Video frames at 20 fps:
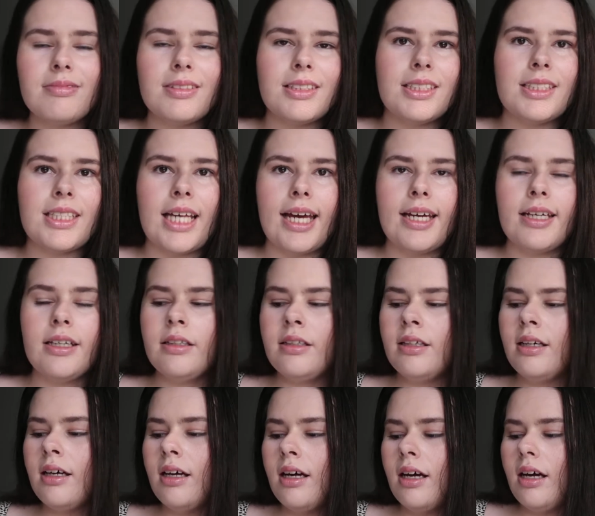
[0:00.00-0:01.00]
say.
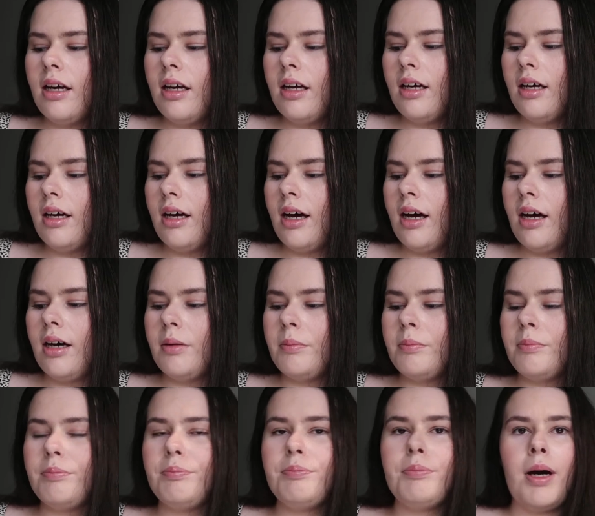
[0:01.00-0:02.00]

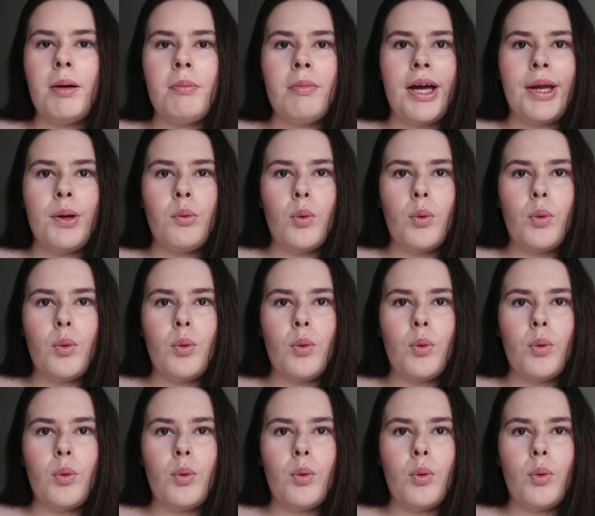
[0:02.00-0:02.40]
But my